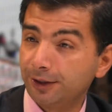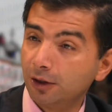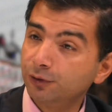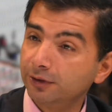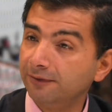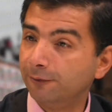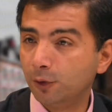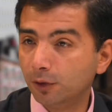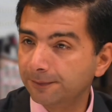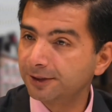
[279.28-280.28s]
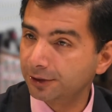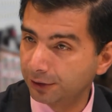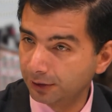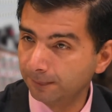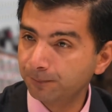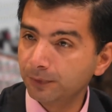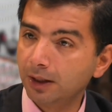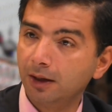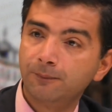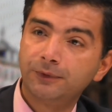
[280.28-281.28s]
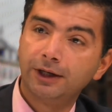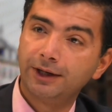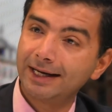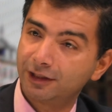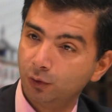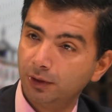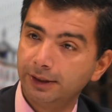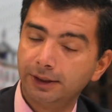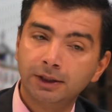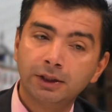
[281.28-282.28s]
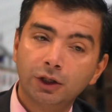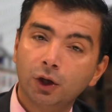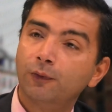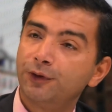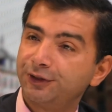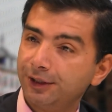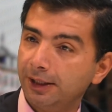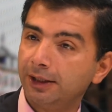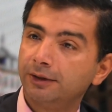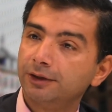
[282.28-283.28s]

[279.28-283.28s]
Council involved there. They're actually overseeing